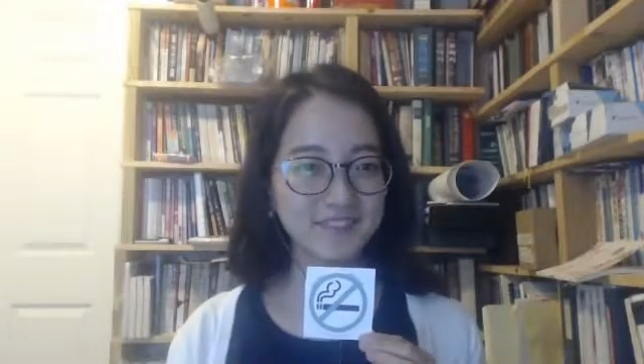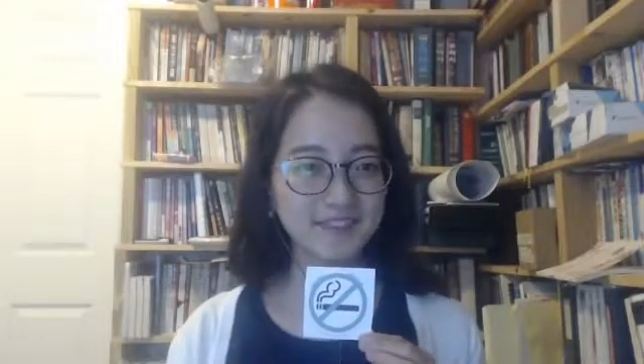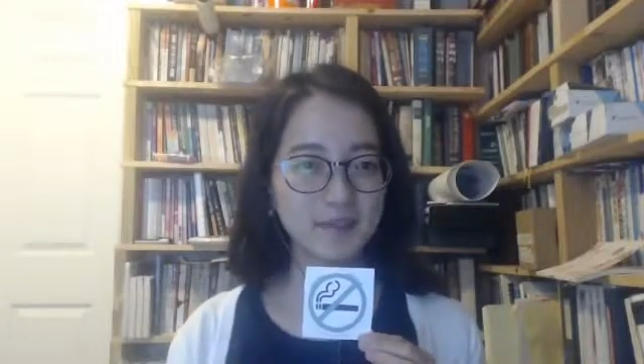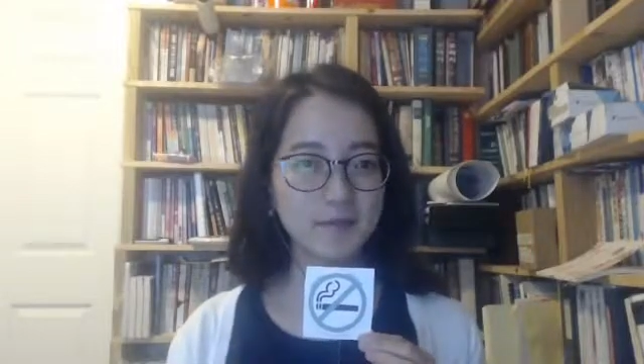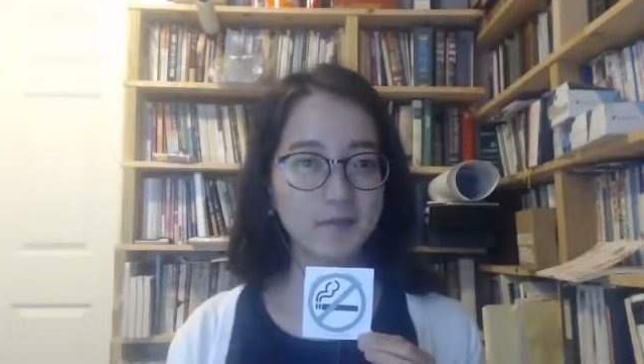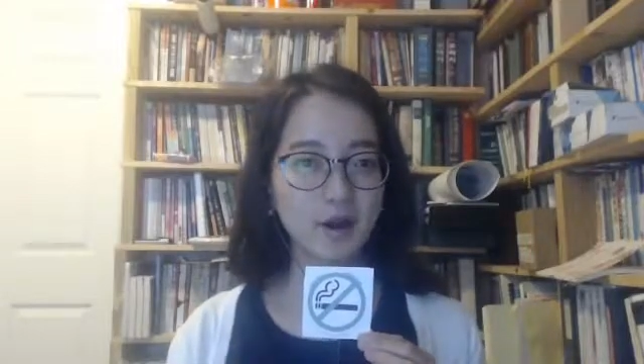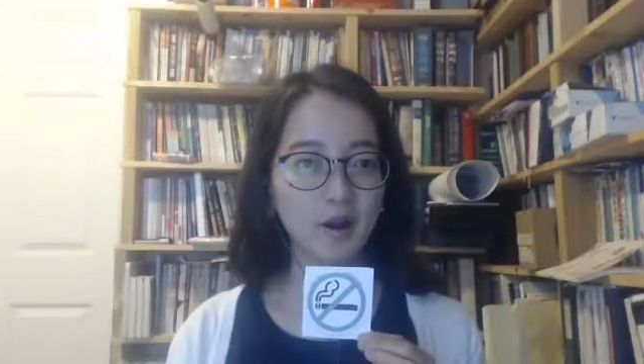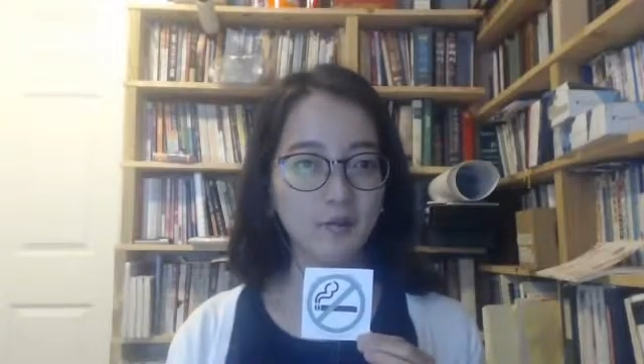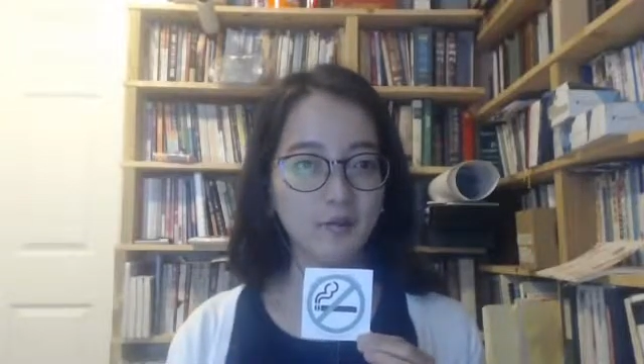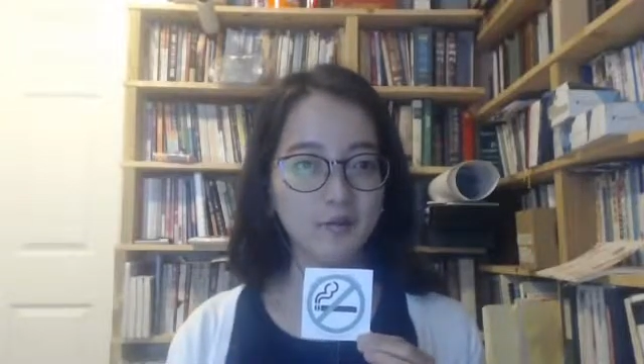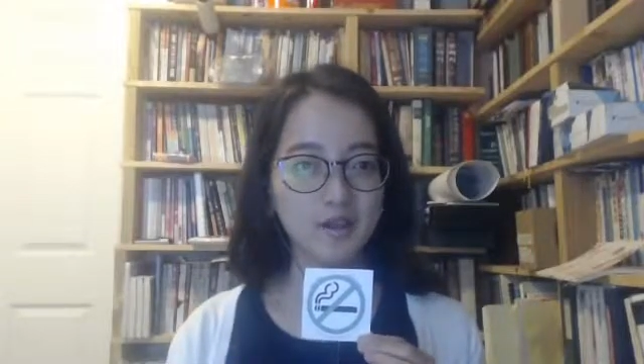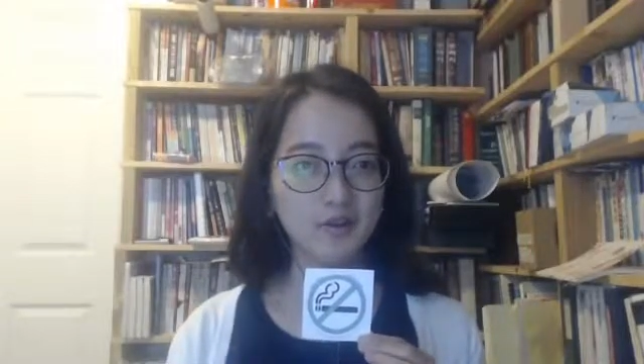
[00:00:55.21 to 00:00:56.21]
that you
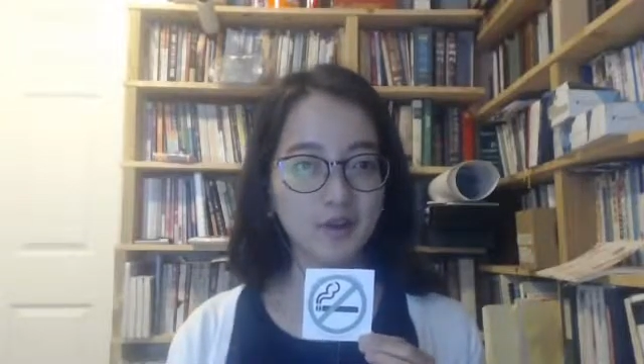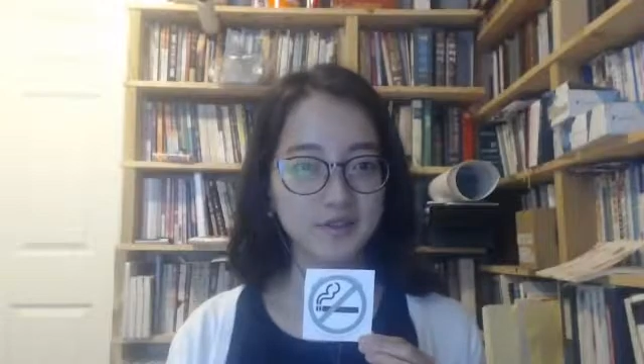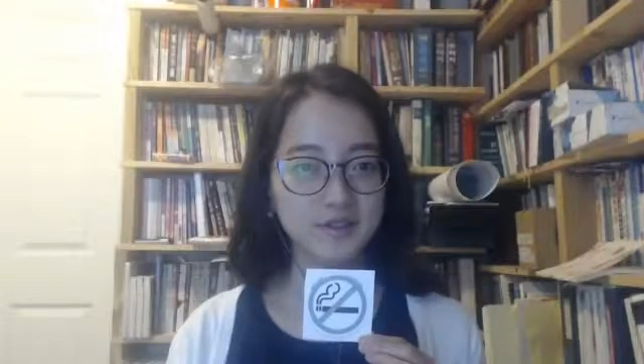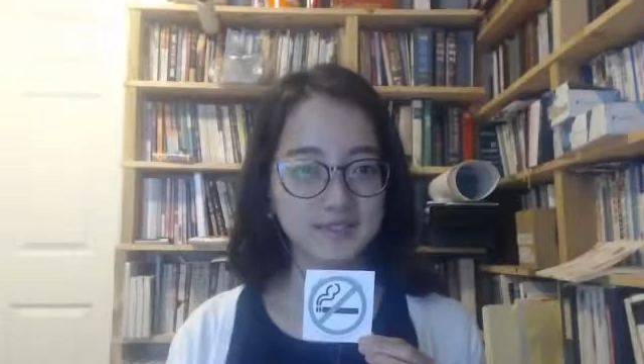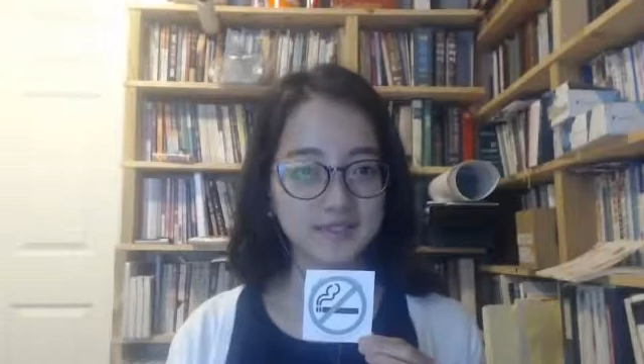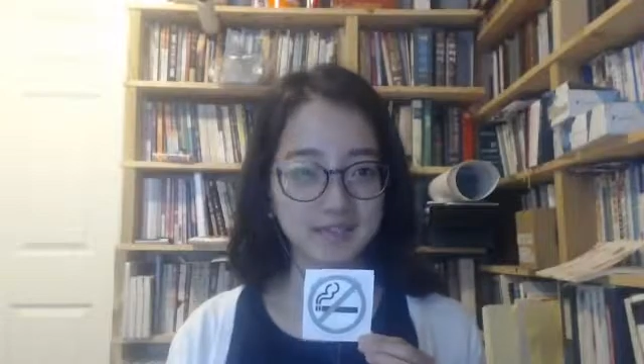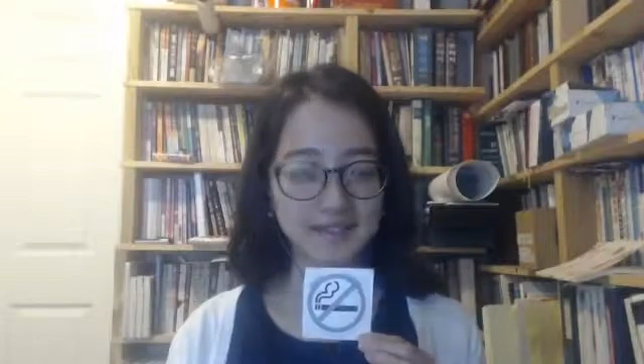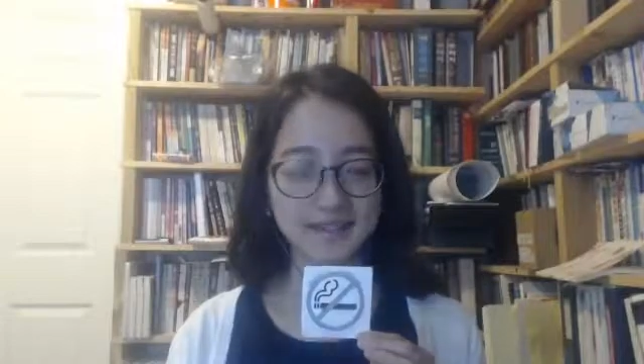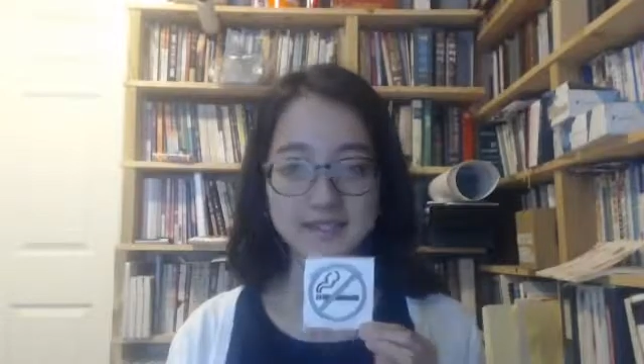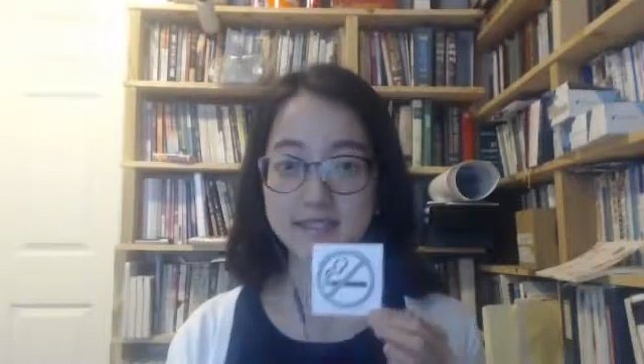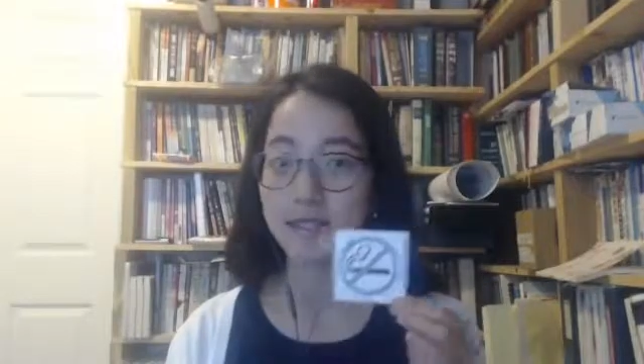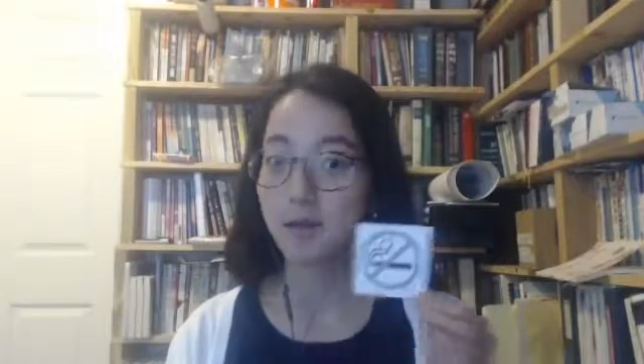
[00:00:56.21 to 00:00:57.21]
probably have all seen
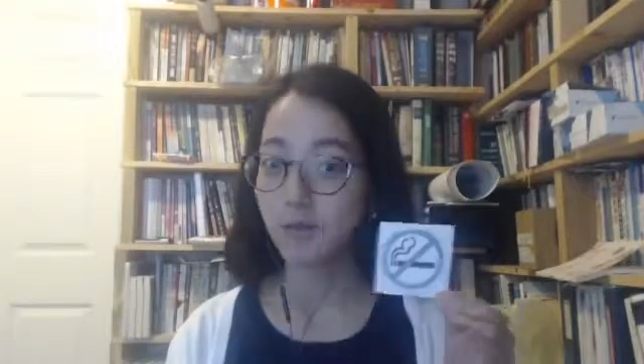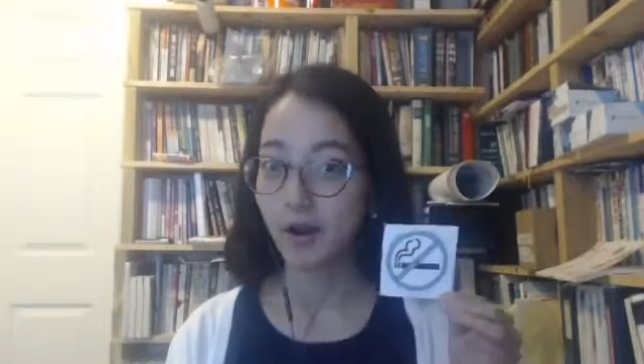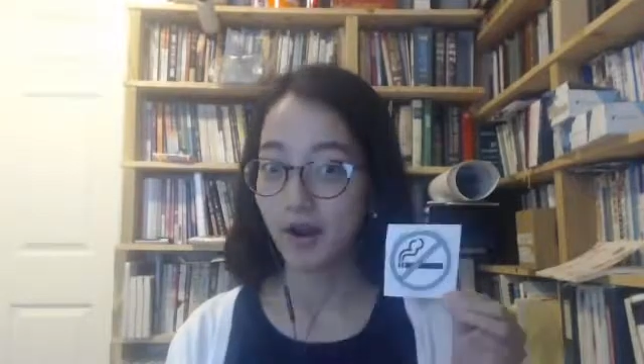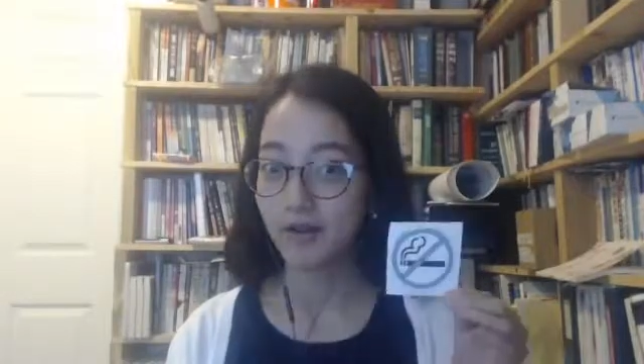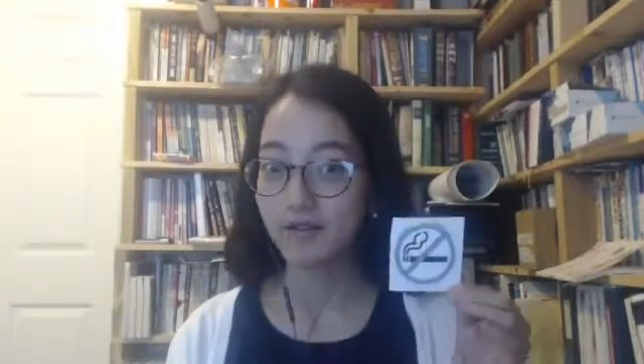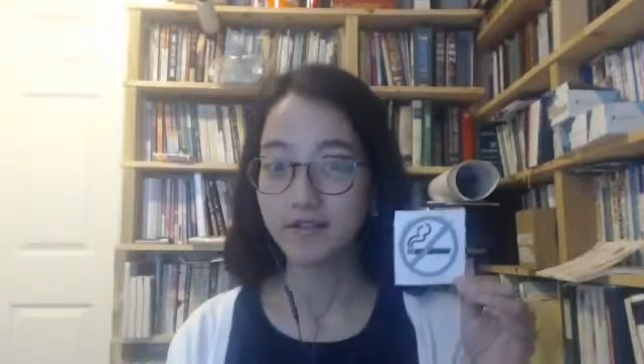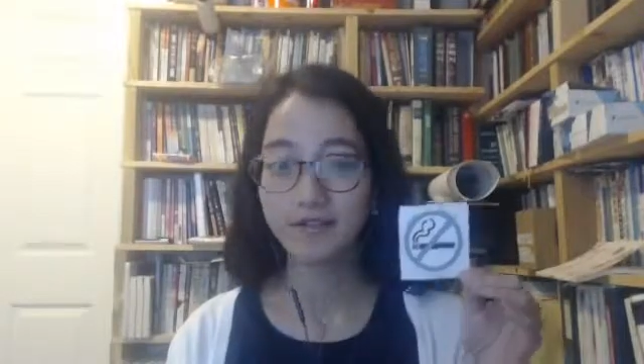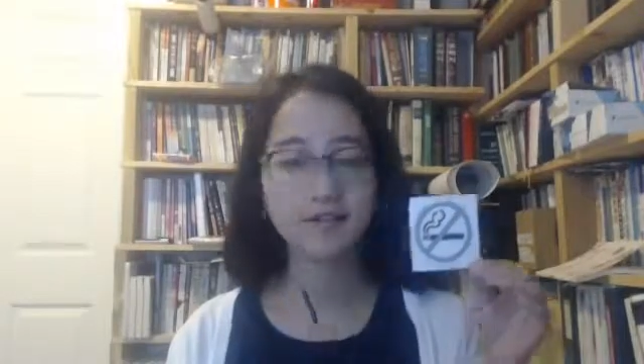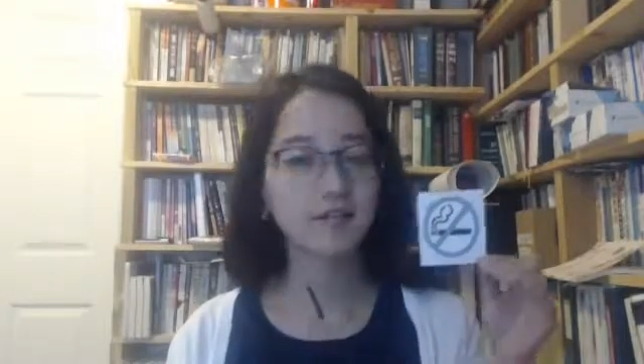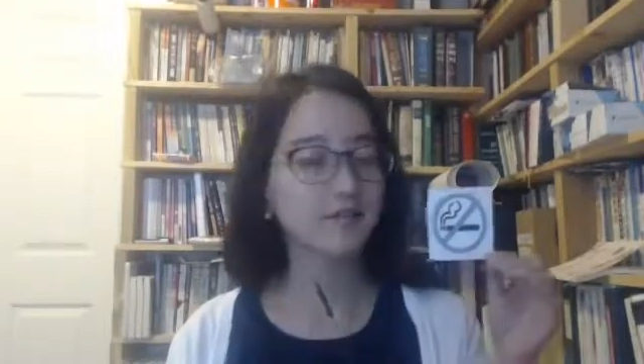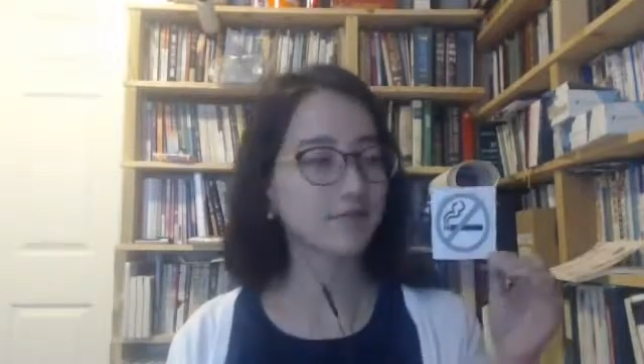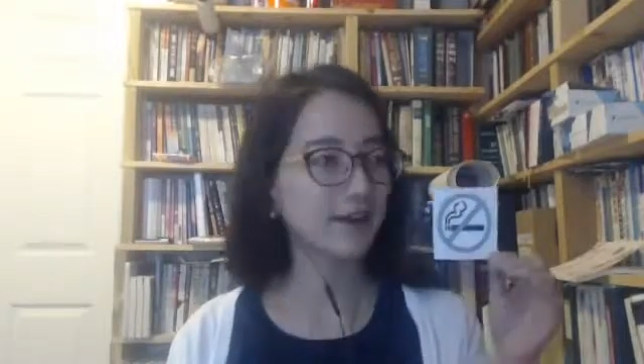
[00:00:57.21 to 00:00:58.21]
somewhere,
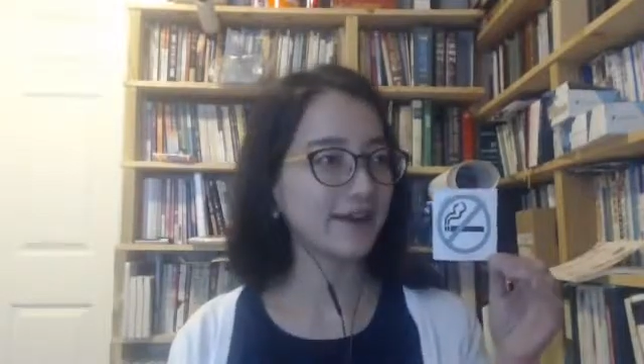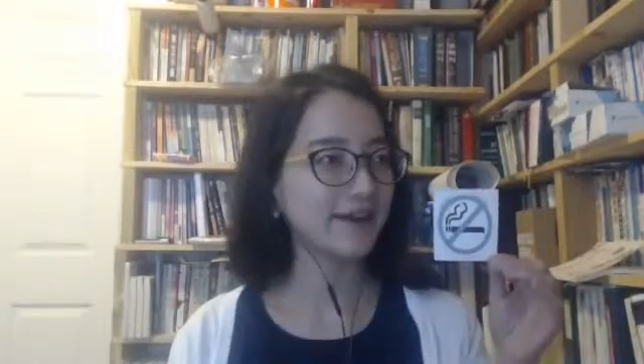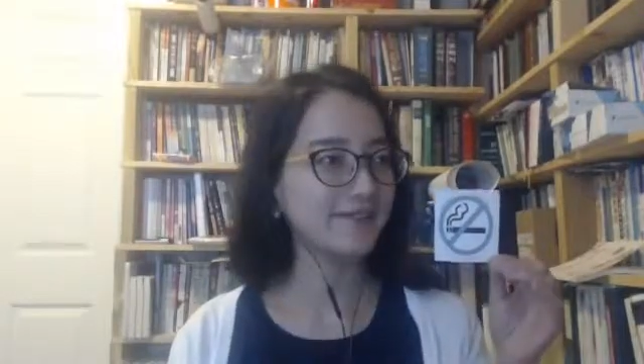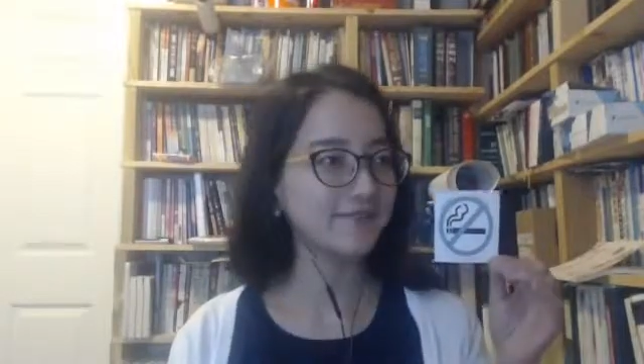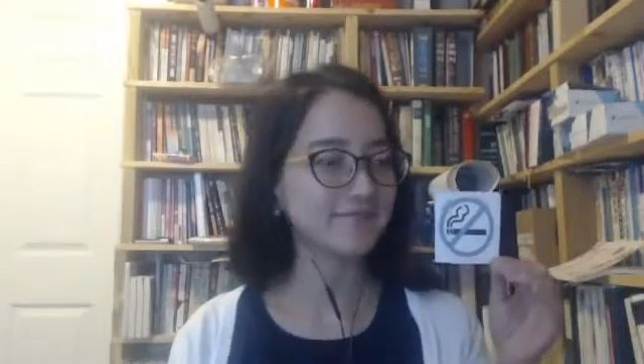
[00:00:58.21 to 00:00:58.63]
right?